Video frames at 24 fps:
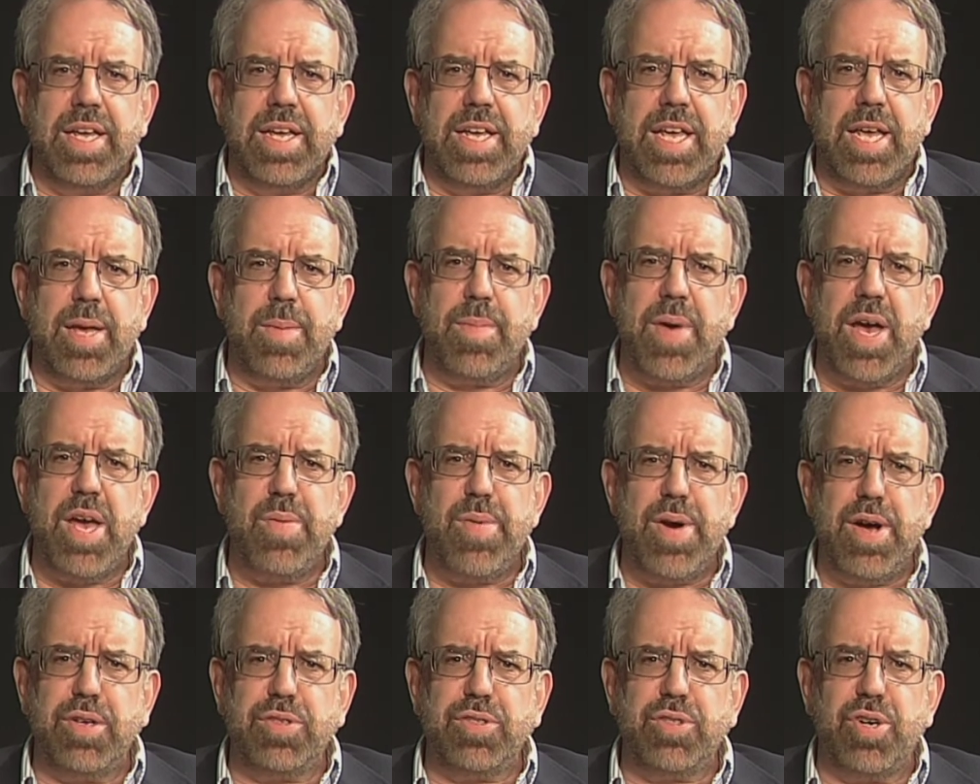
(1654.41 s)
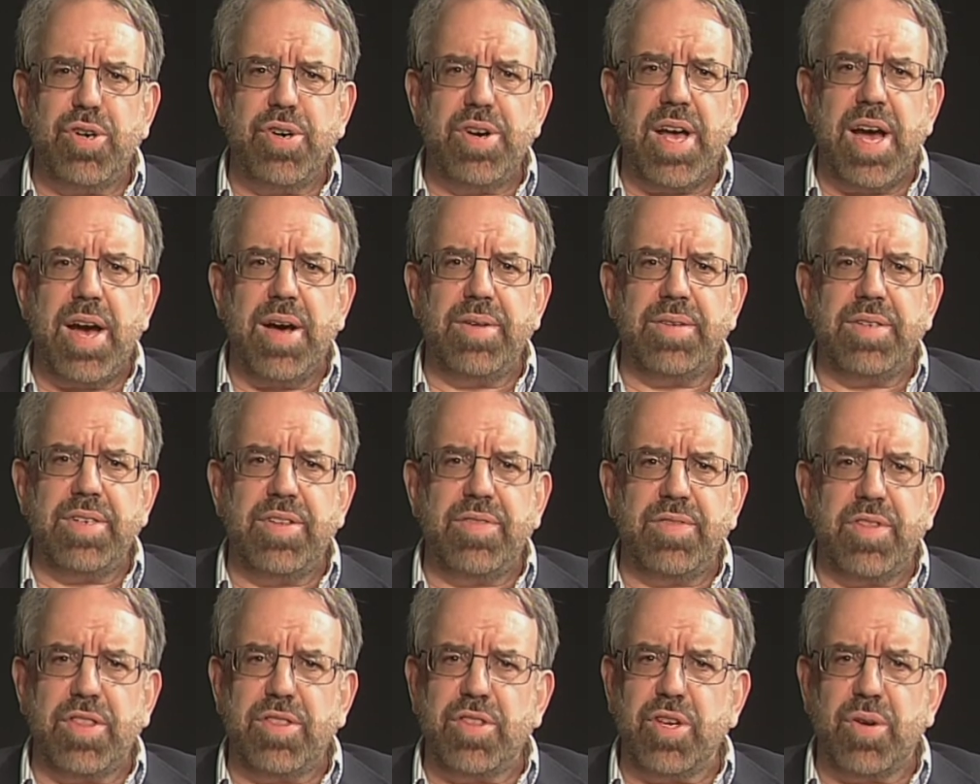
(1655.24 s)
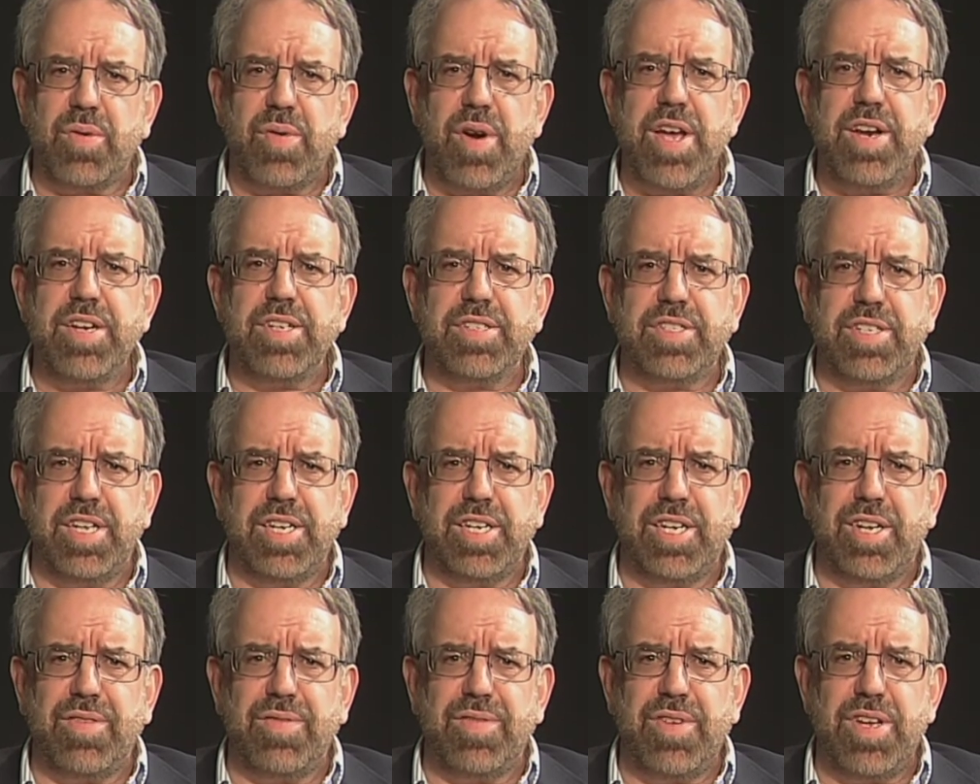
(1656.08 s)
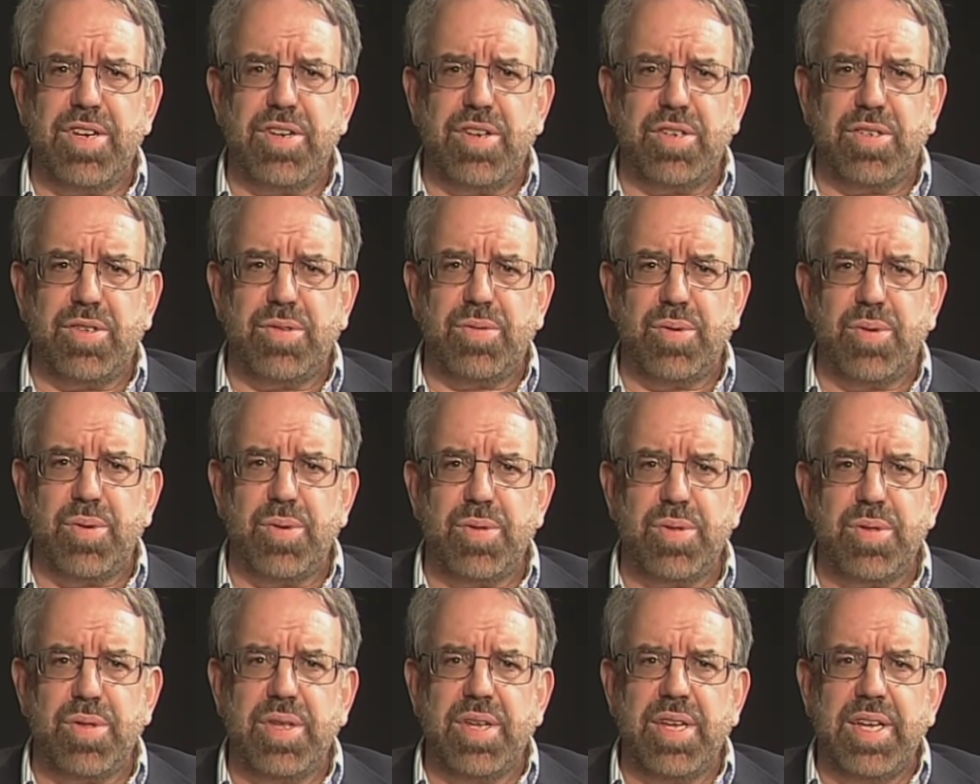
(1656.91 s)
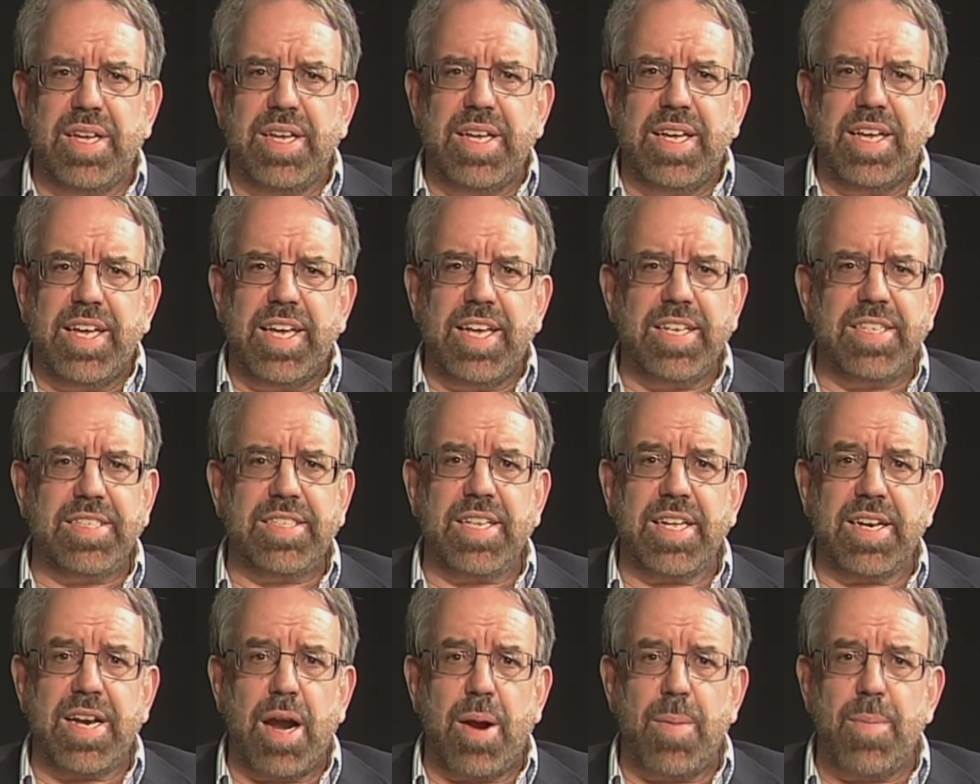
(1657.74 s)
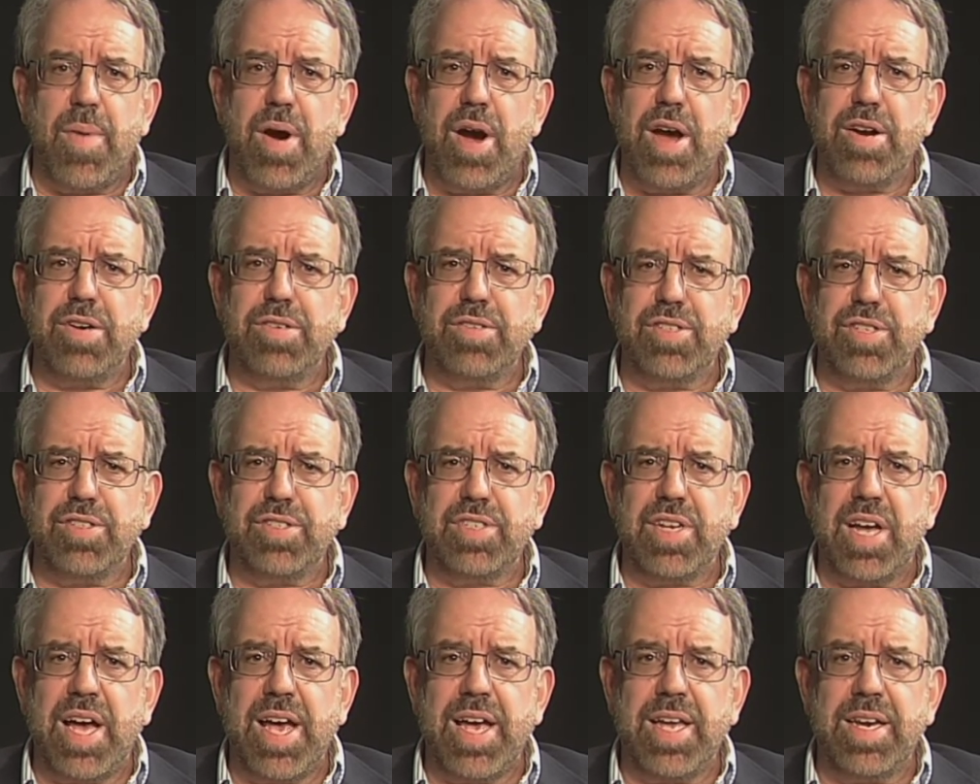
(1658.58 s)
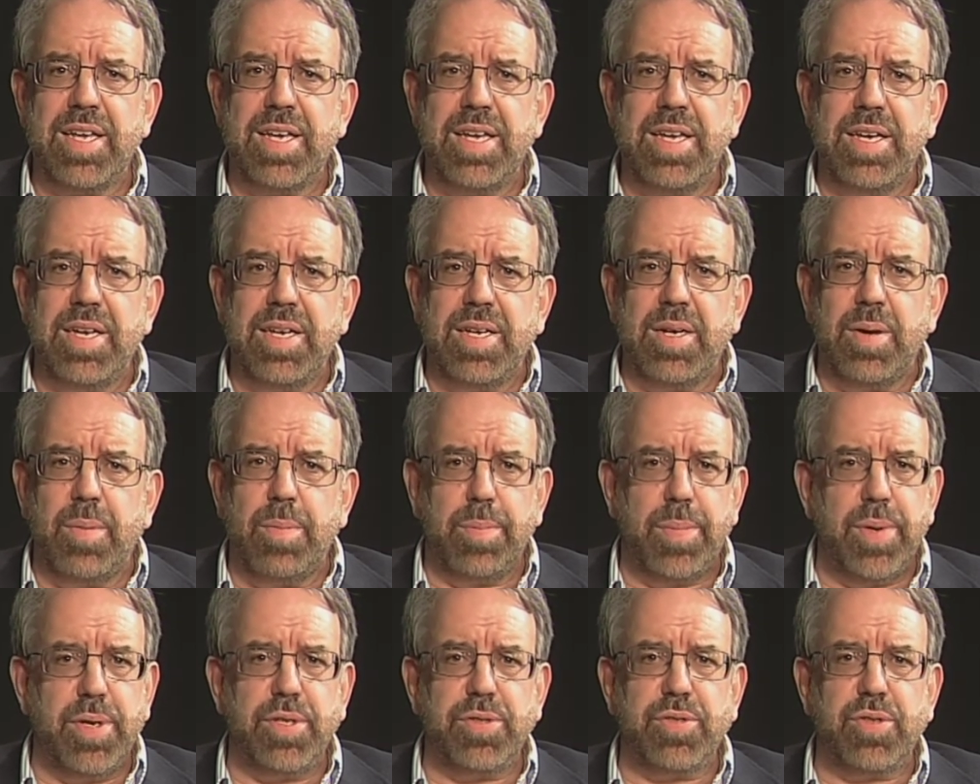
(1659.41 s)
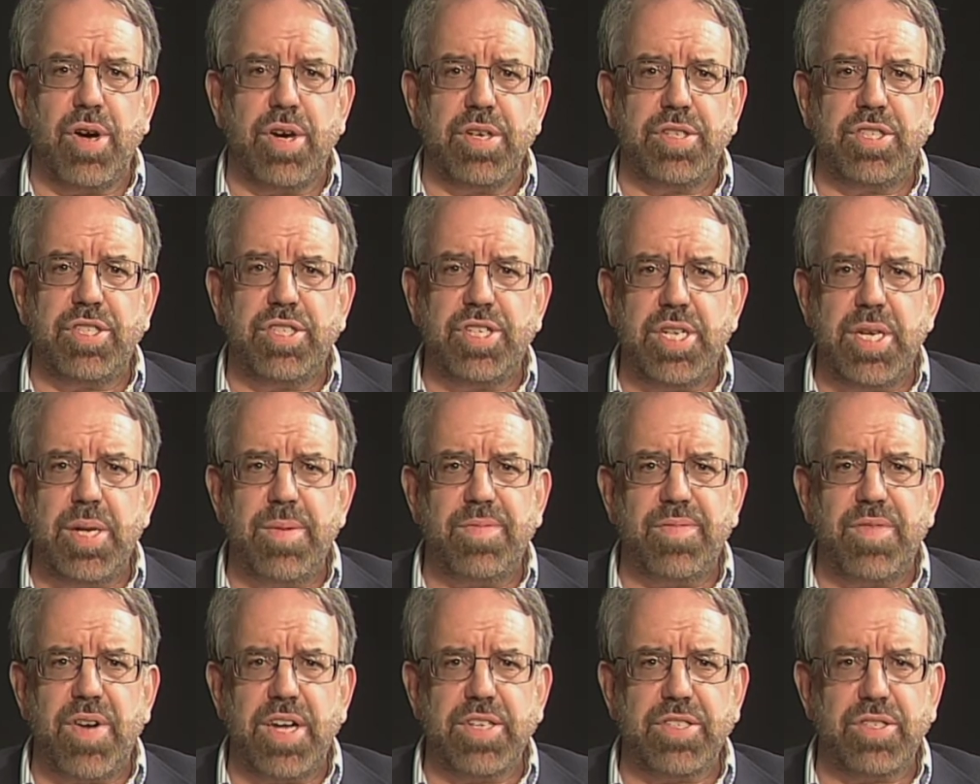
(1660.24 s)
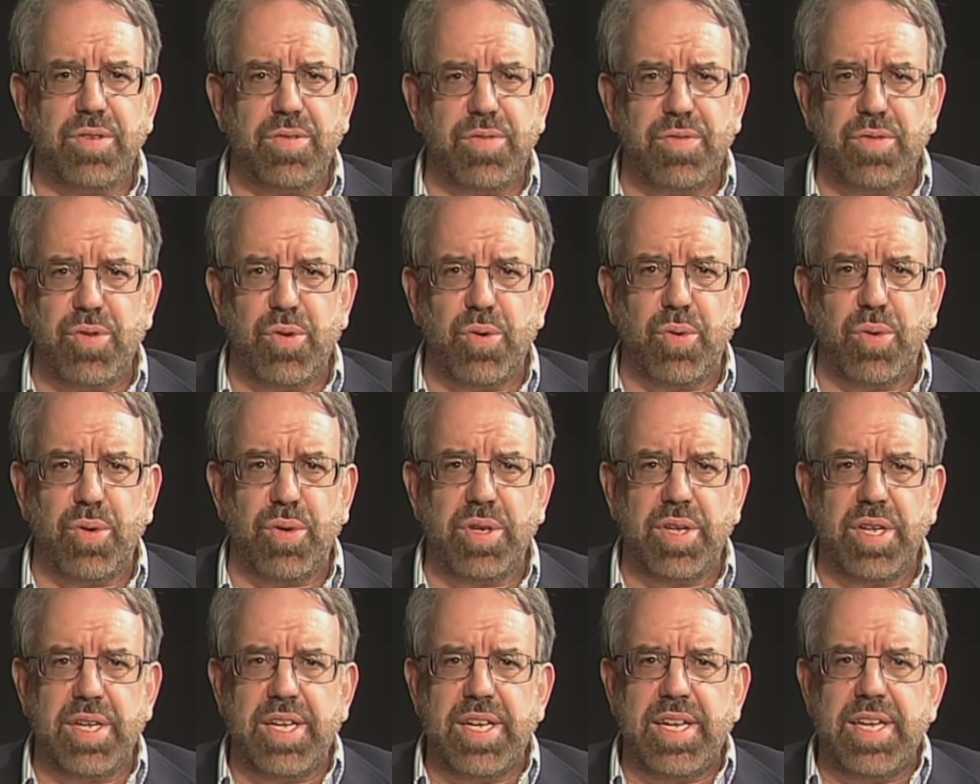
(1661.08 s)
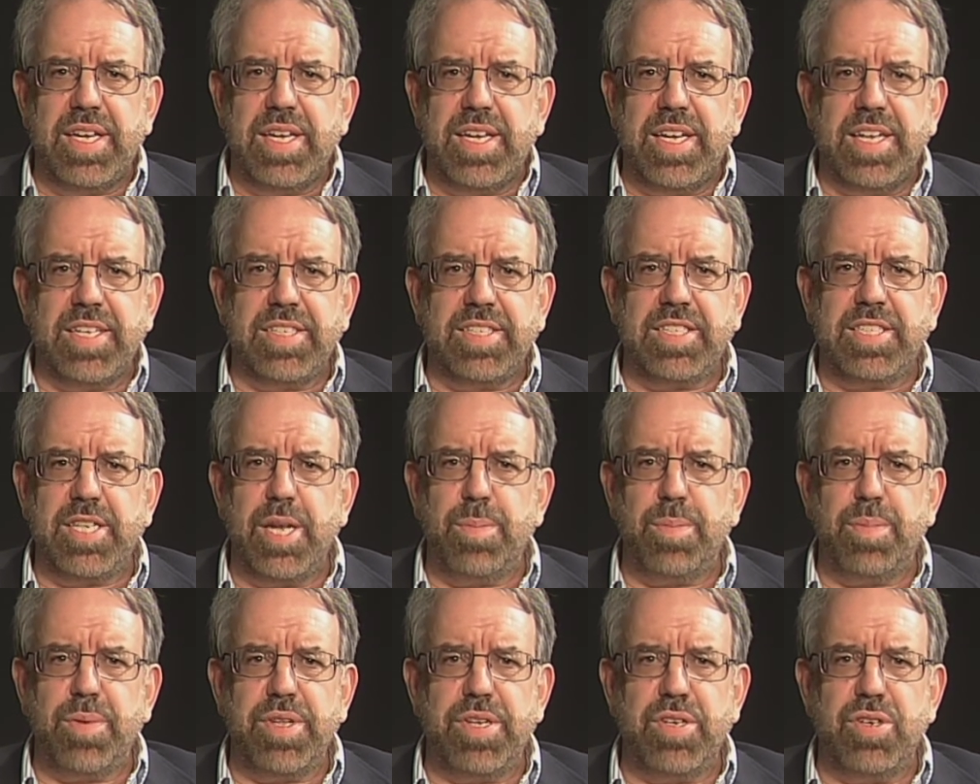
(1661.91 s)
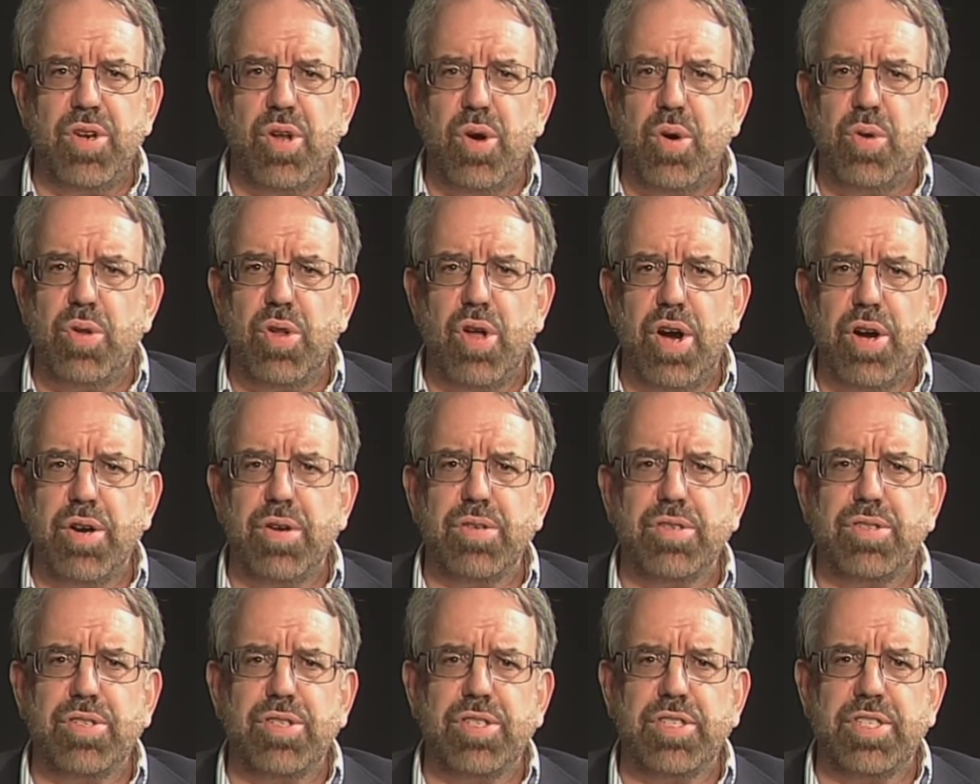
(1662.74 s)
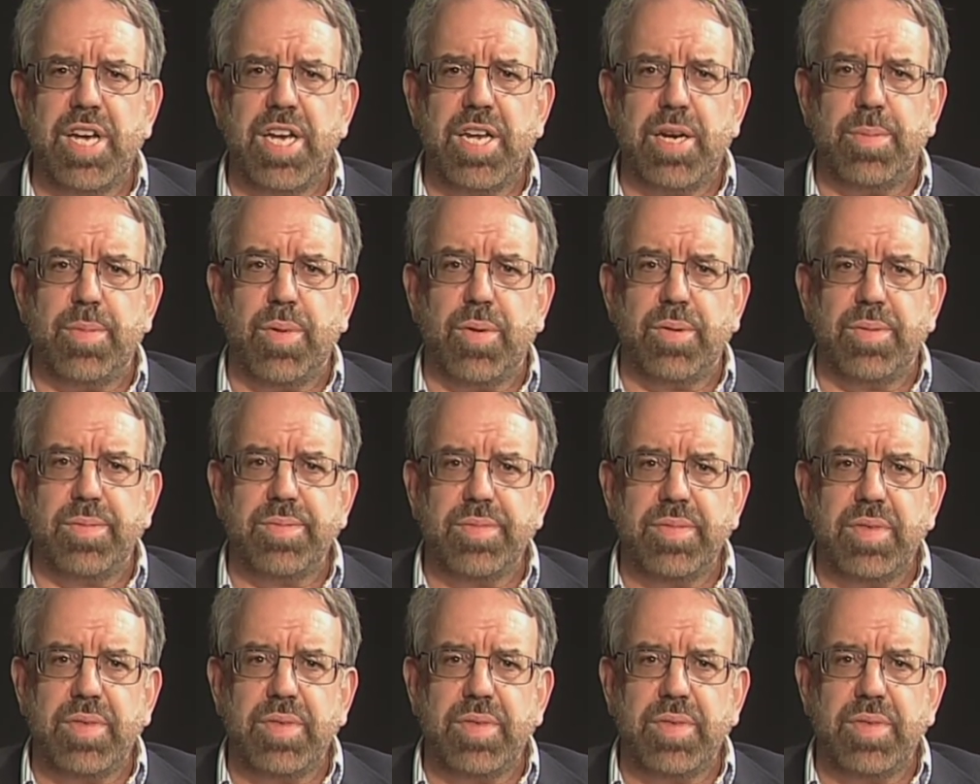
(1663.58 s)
It may well turn out that the greatest inconvenient truth is that our modern society, built on cheap fossil fuel, is simply no longer sustainable.